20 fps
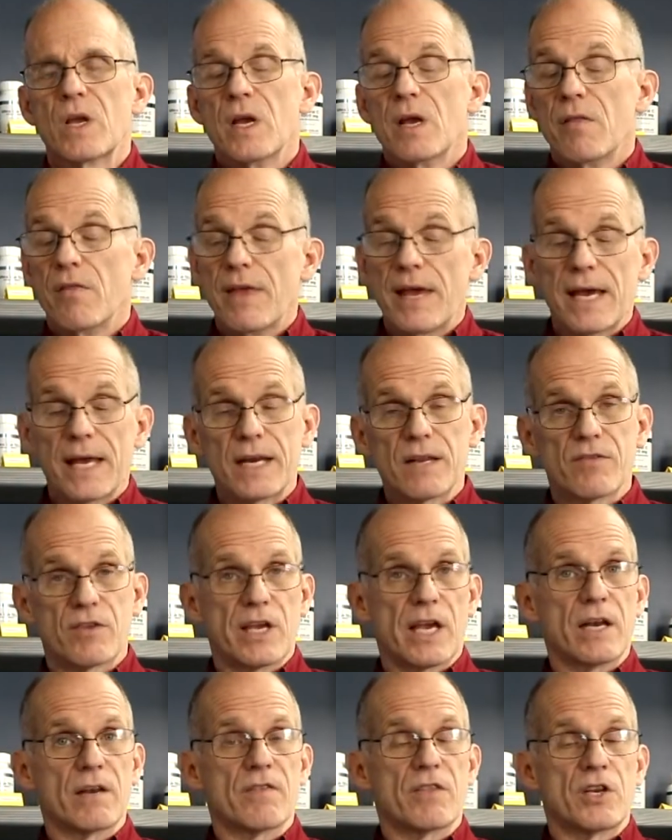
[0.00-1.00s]
Then at the
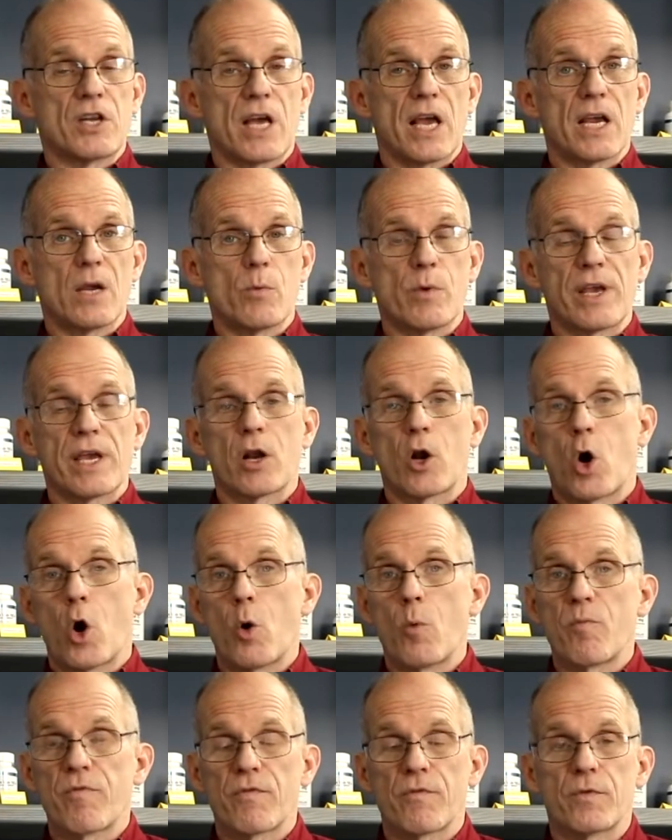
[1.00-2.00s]
end of the day, we get
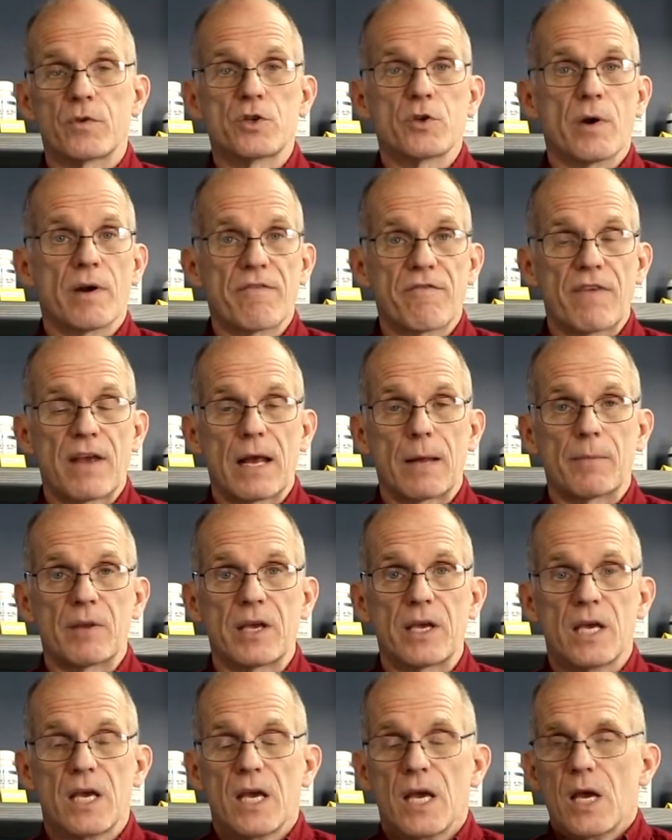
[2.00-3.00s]
home to our
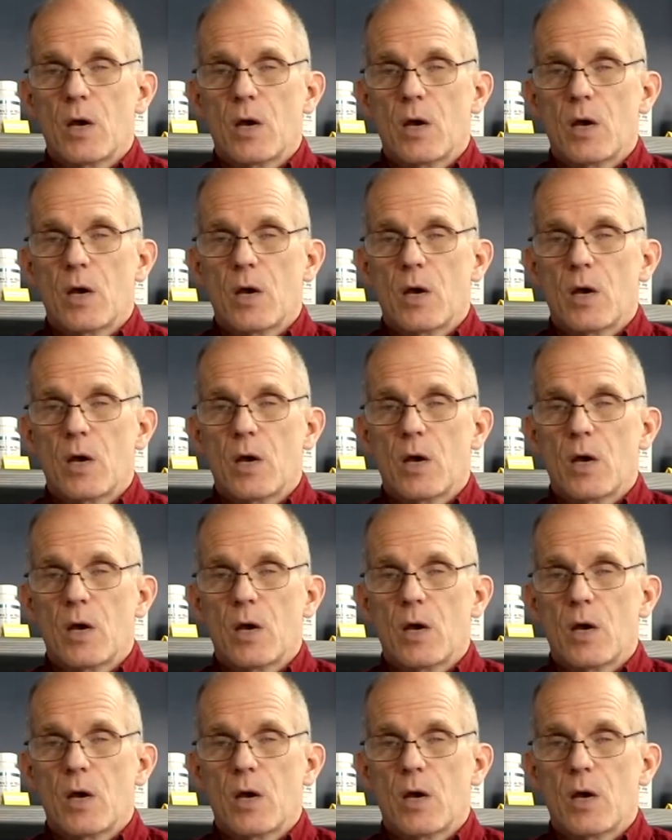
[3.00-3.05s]
family.